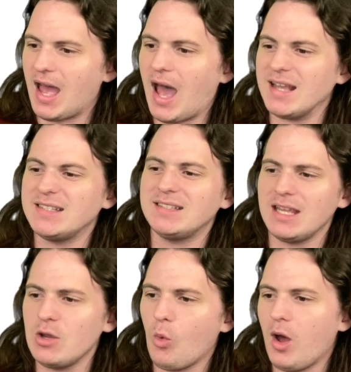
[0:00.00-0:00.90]
I
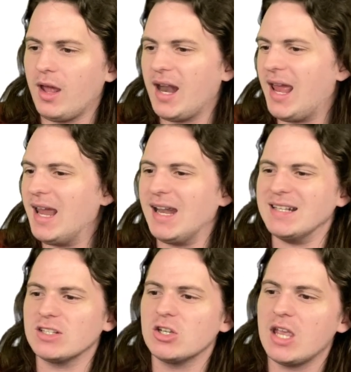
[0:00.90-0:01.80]
see one, it
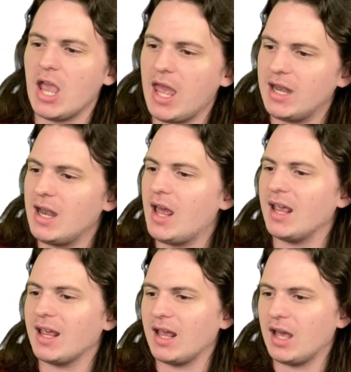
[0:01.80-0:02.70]
is getting
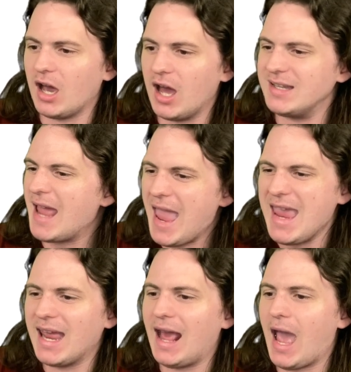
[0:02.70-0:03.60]
uh,
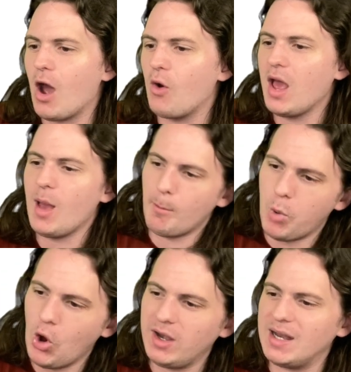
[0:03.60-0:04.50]
taken out,
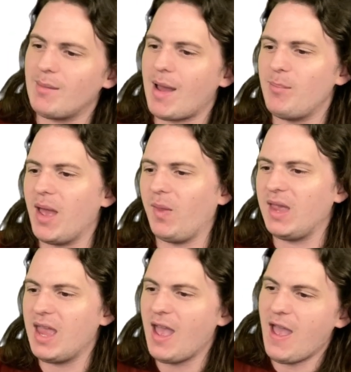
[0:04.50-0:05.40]
putting on my
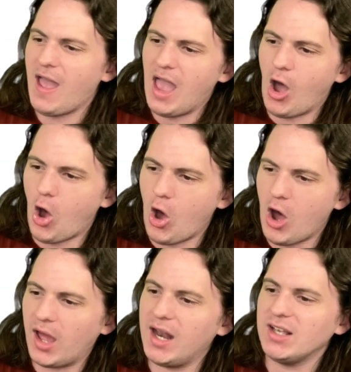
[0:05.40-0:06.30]
belly,
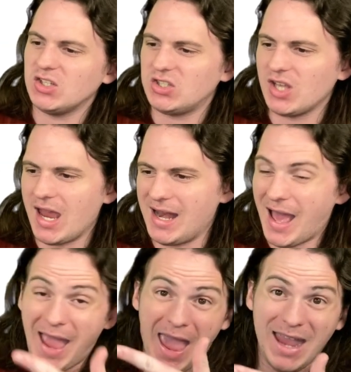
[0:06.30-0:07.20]
on site. I
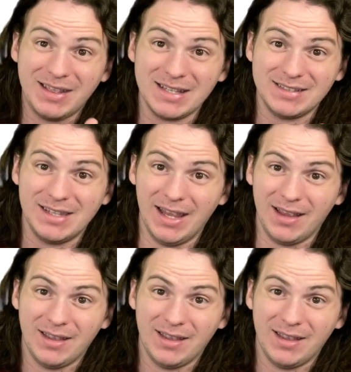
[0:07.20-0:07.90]
hate this thing.